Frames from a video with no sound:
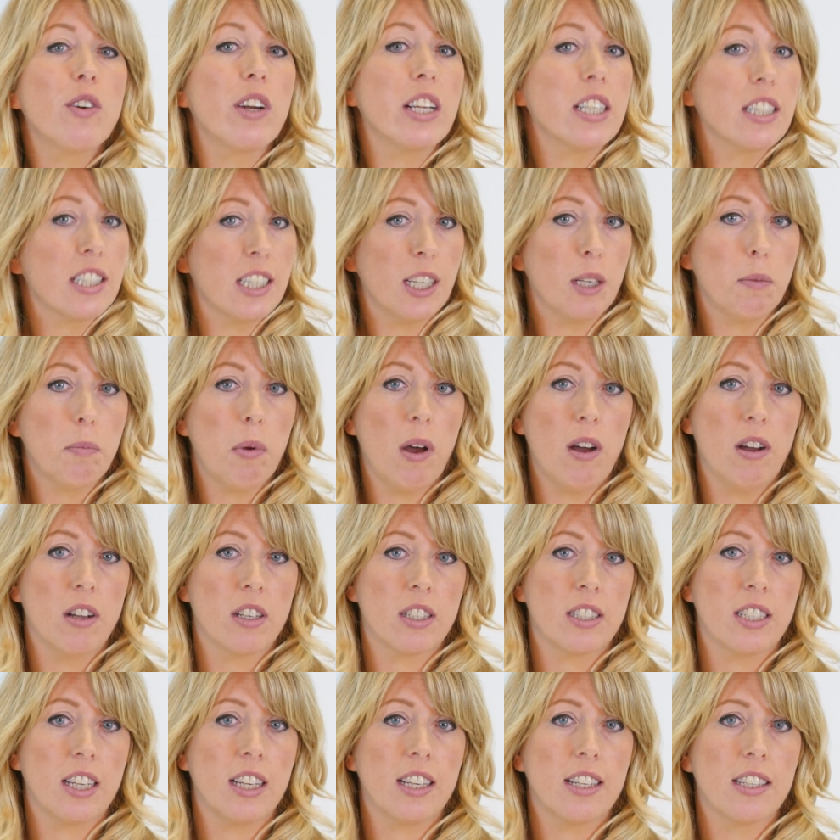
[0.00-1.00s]
great tea
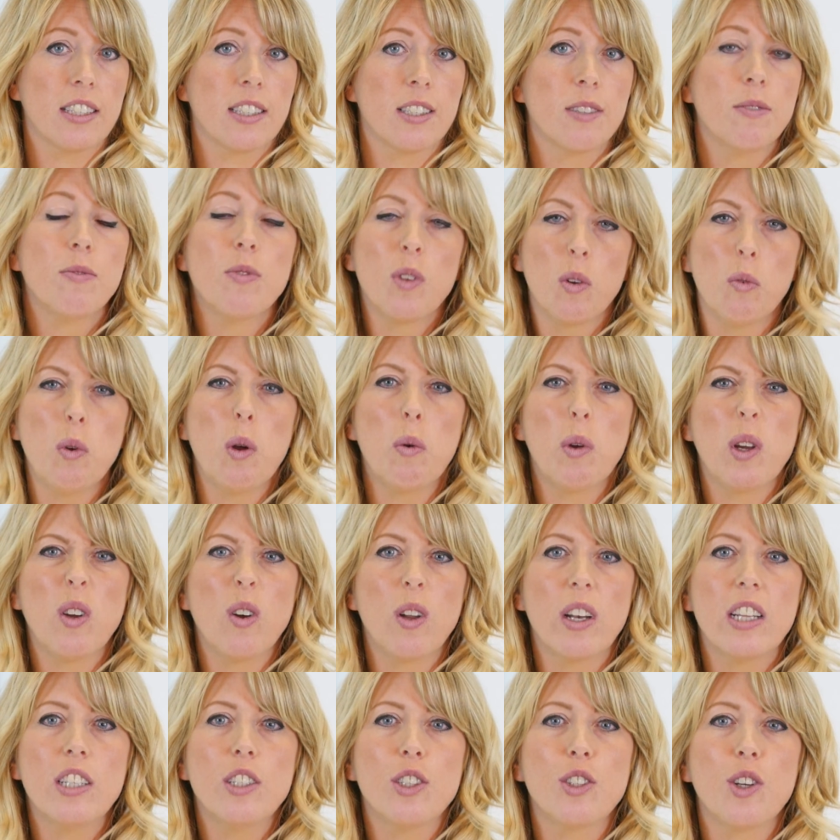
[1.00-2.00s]
parties, where we
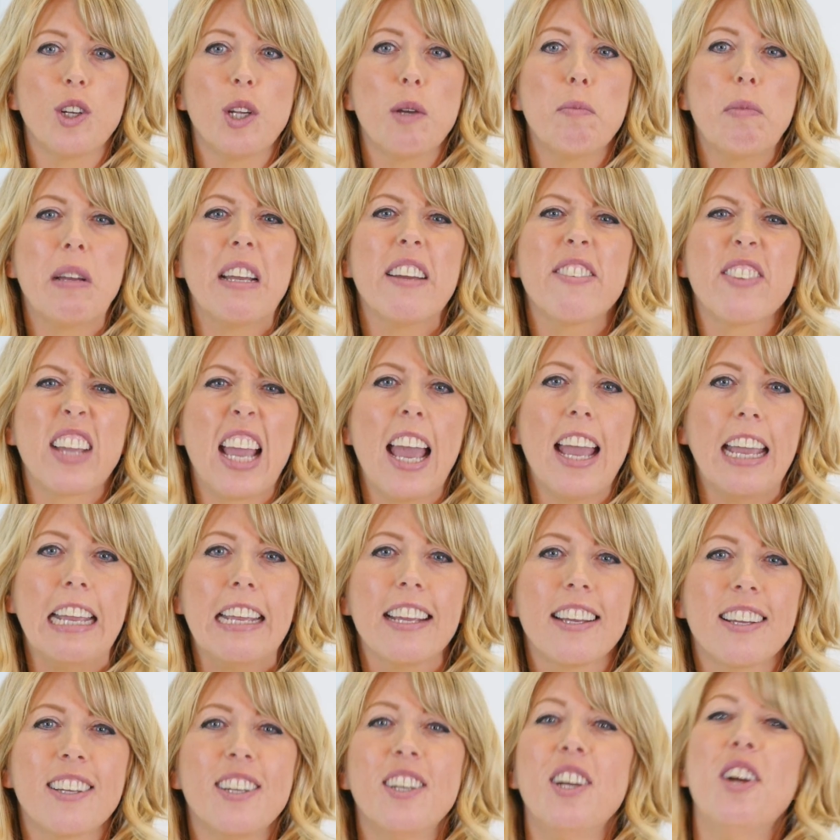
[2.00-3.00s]
all enjoy a bit of
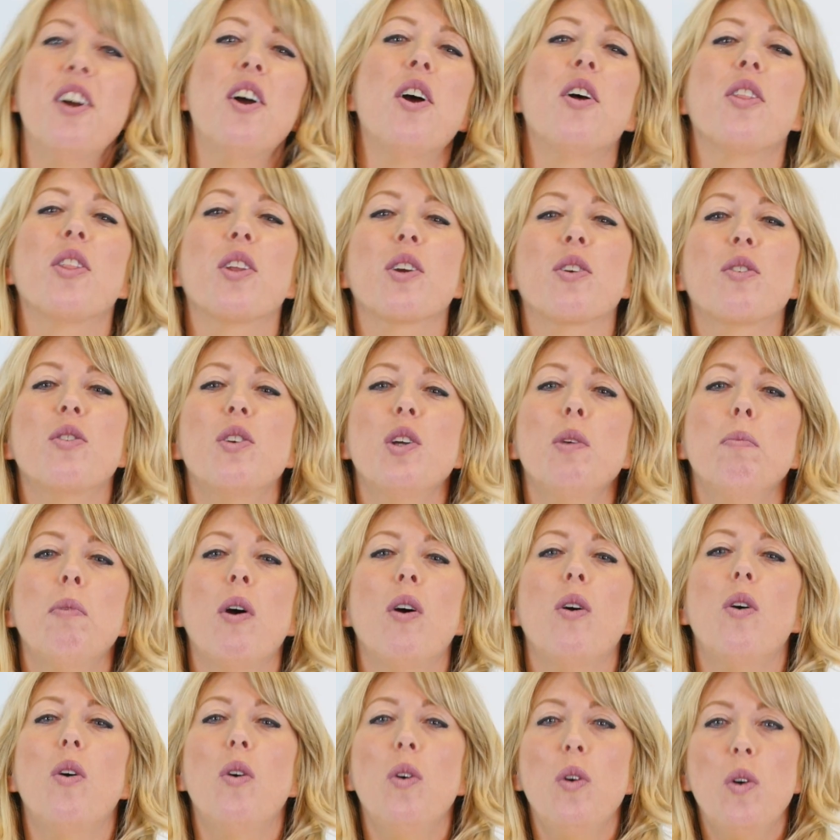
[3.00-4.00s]
cake. The group
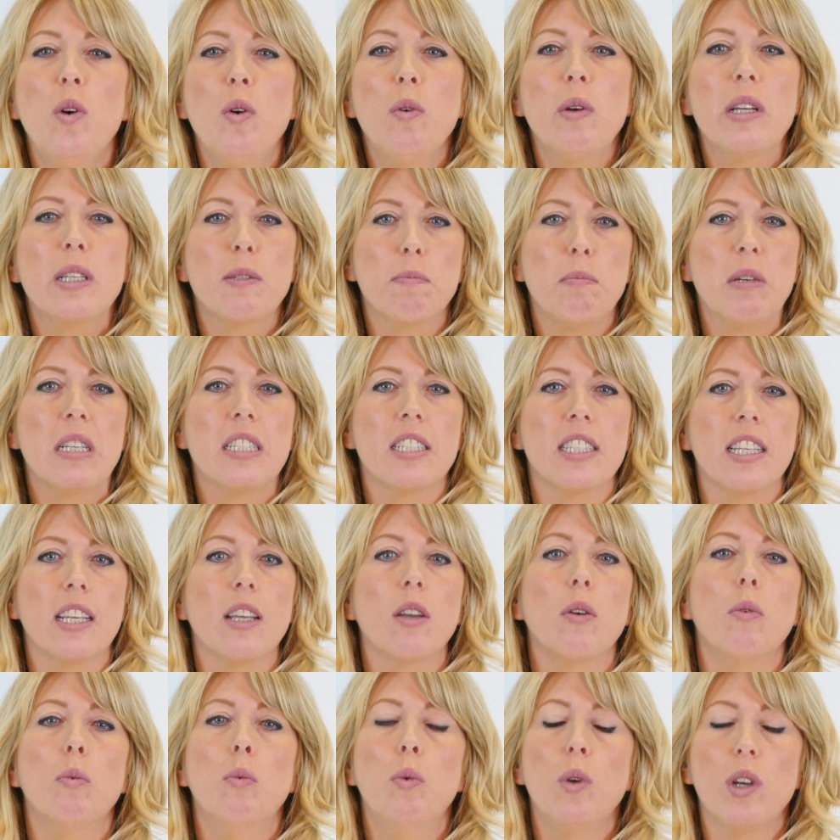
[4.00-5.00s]
are always busy
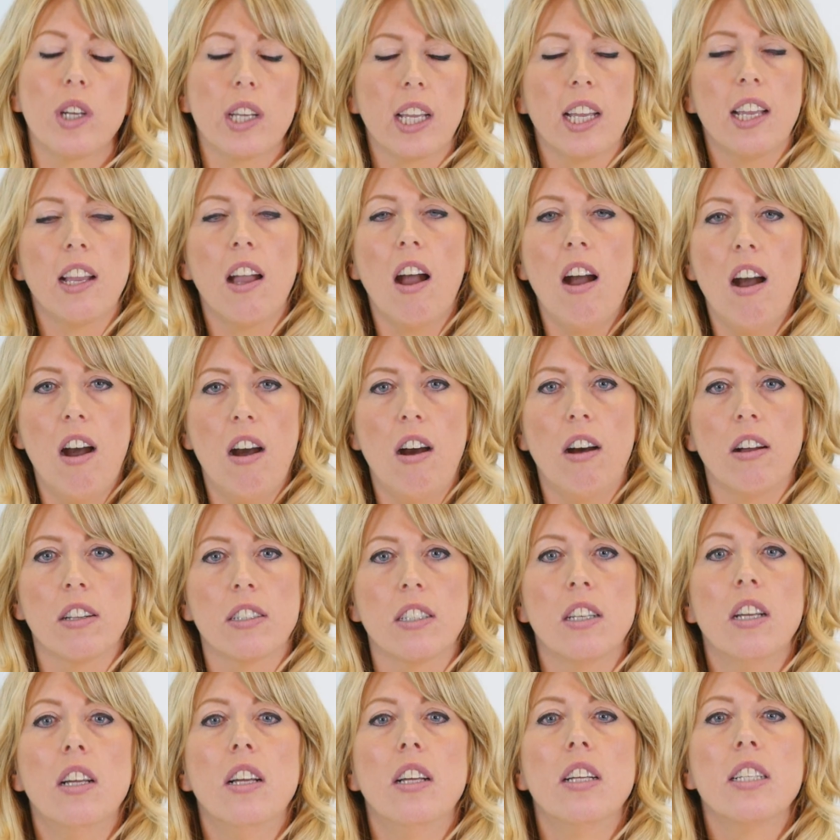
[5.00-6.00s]
working hard
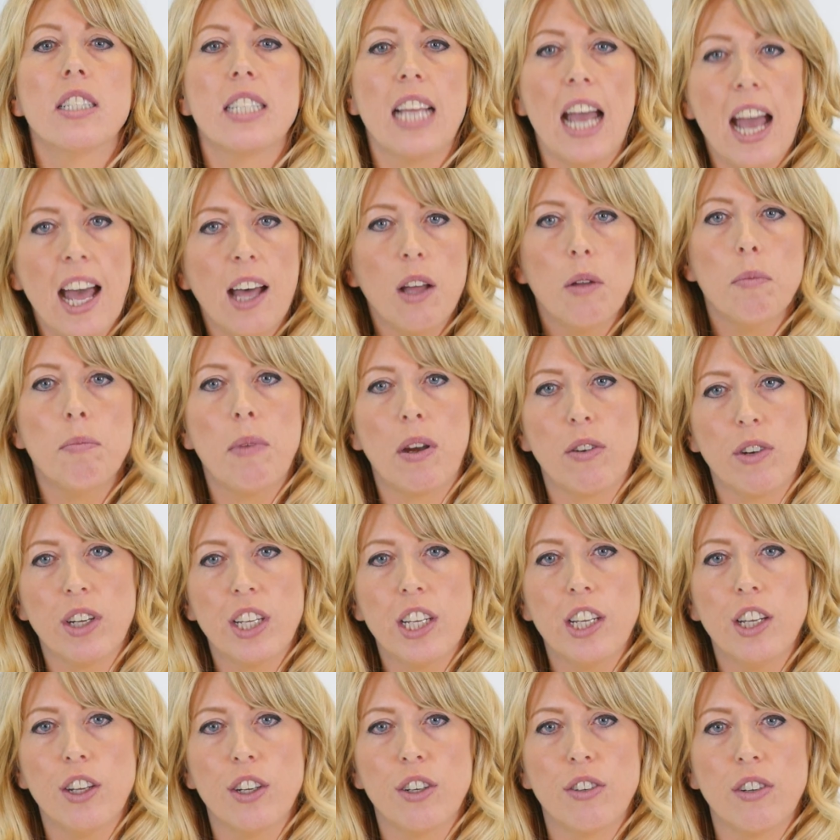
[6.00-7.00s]
to help Marie
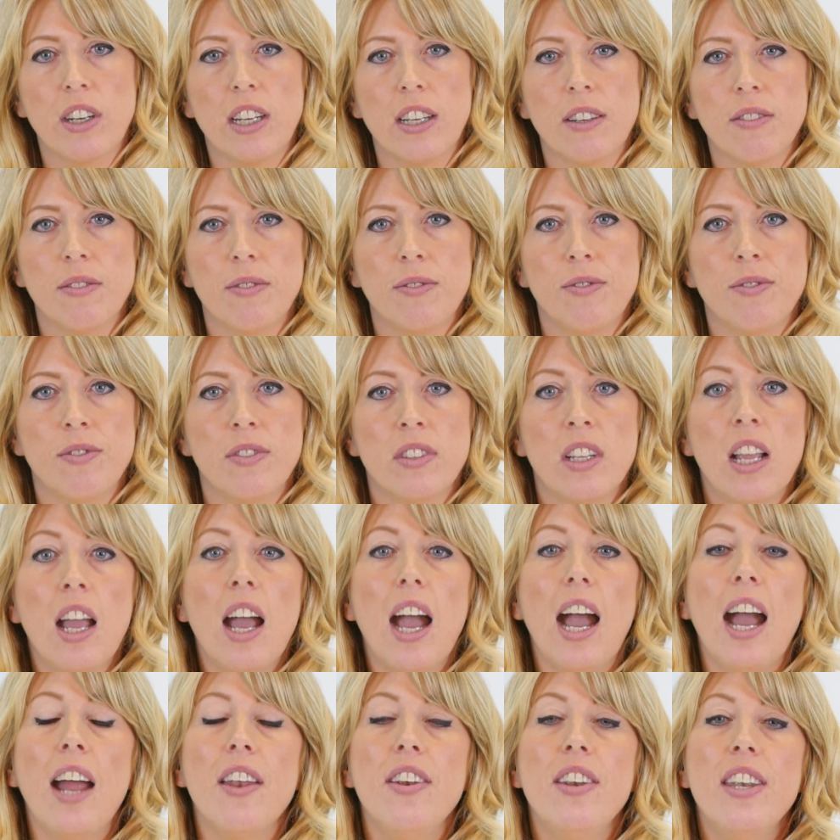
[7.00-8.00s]
Curie.
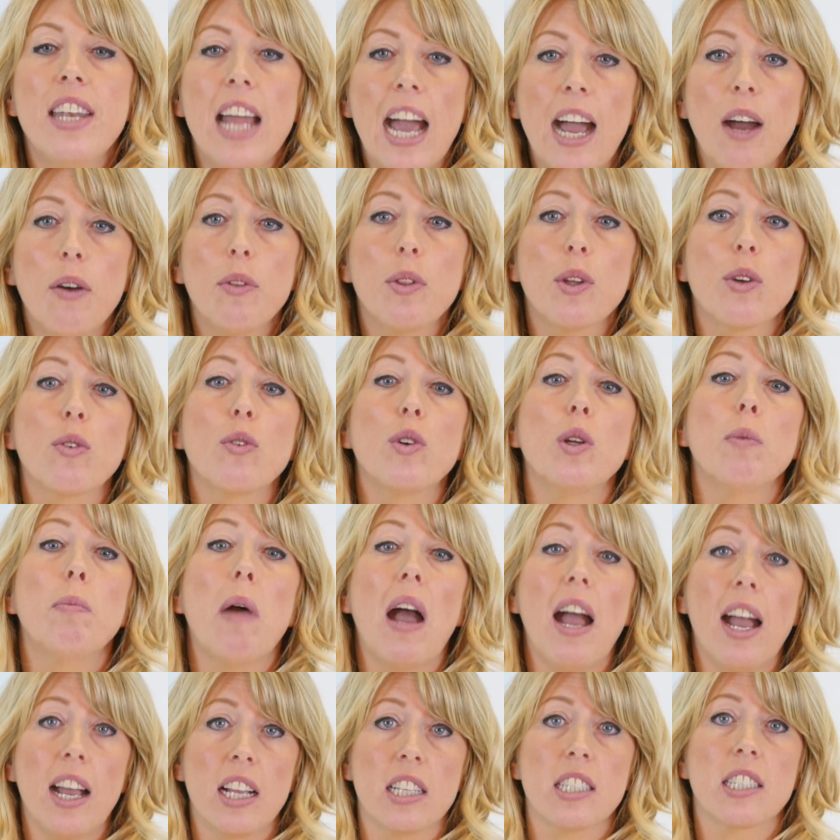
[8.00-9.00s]
And now the group are
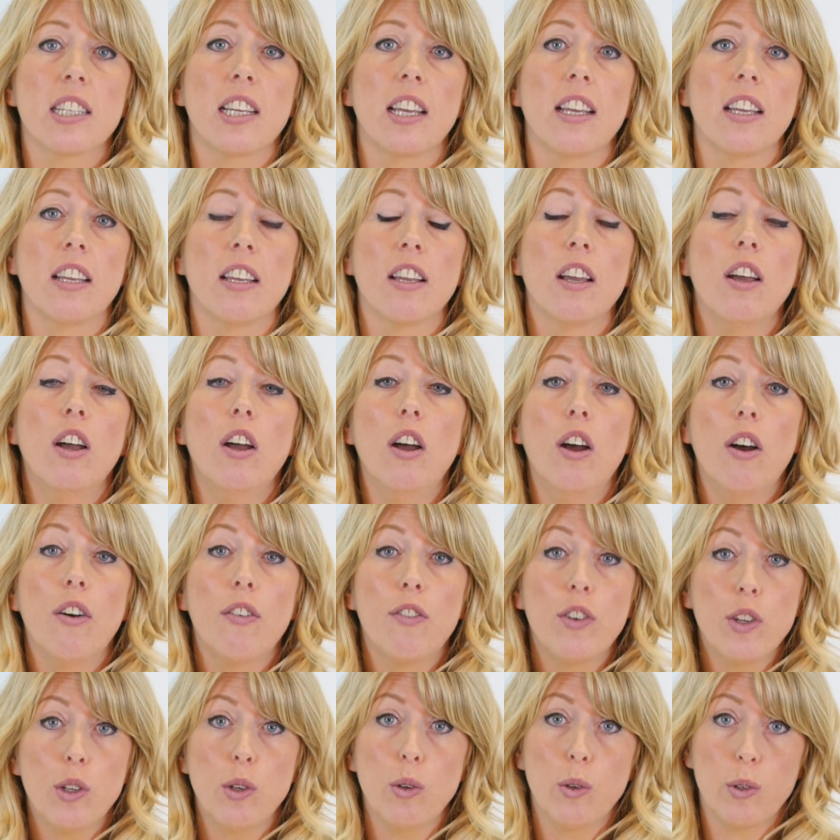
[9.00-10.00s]
asking
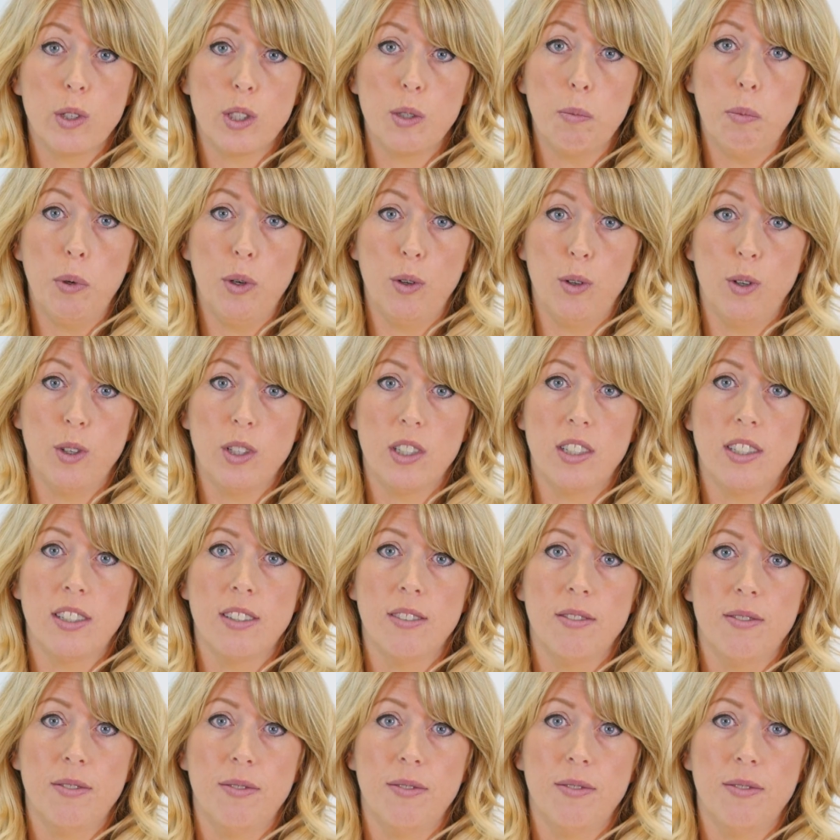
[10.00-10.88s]
for your support.